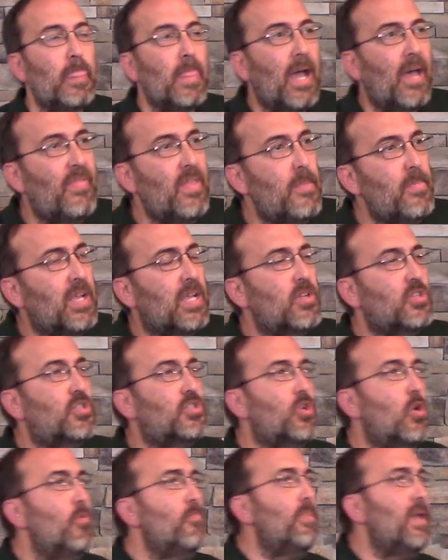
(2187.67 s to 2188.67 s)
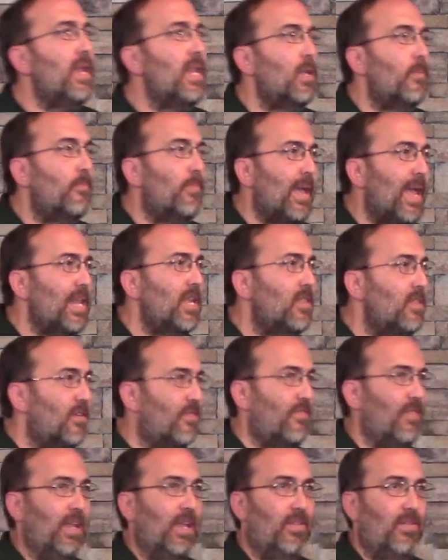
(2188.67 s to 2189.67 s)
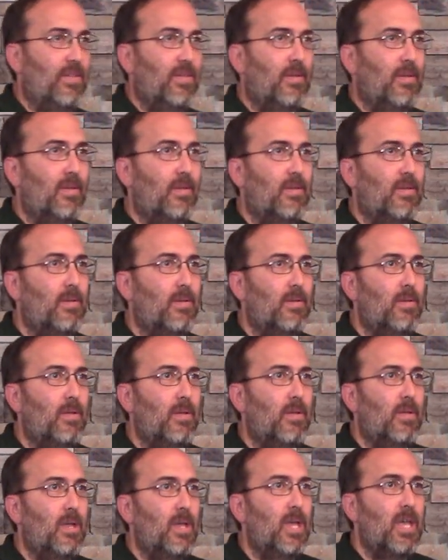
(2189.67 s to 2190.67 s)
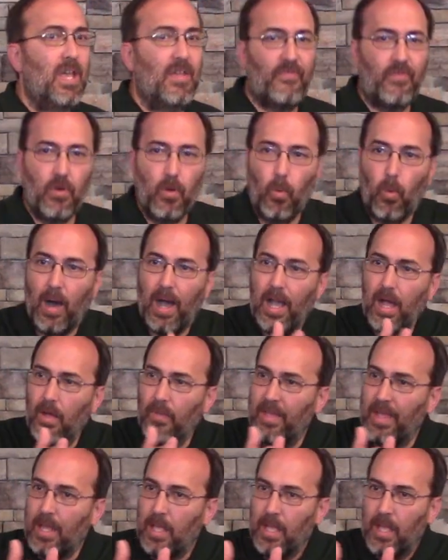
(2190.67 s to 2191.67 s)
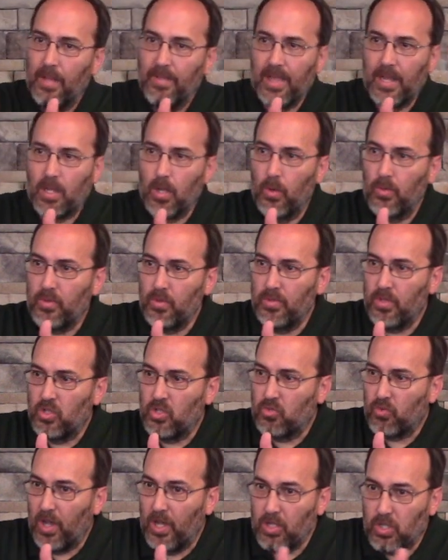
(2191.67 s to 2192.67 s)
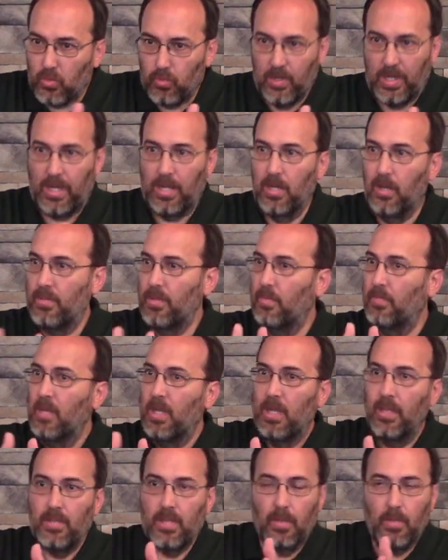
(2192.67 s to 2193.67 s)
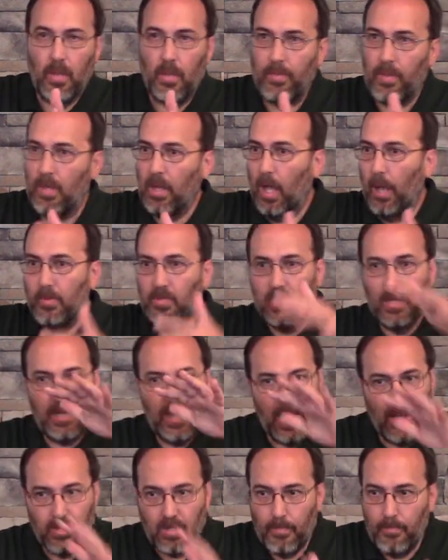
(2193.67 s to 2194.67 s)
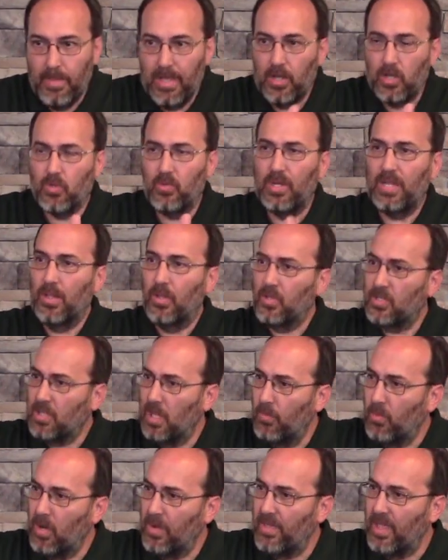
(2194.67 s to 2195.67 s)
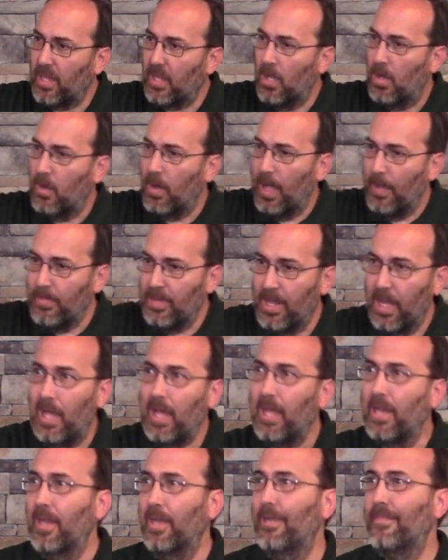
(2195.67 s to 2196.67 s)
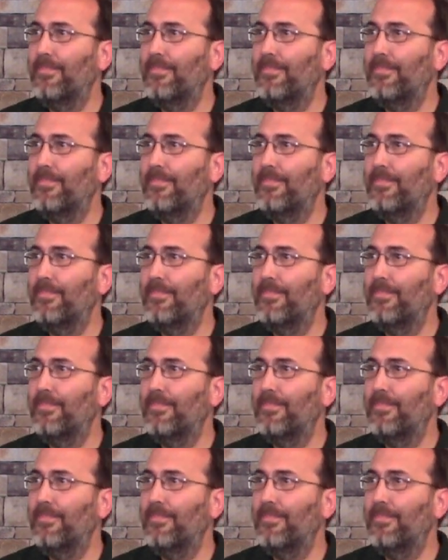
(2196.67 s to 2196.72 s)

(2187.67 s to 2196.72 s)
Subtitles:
I think because so many abandon their faith. And for a while, they go through the drudgery, you know, the ups and downs of ministry, and then somewhere they go, I'm done.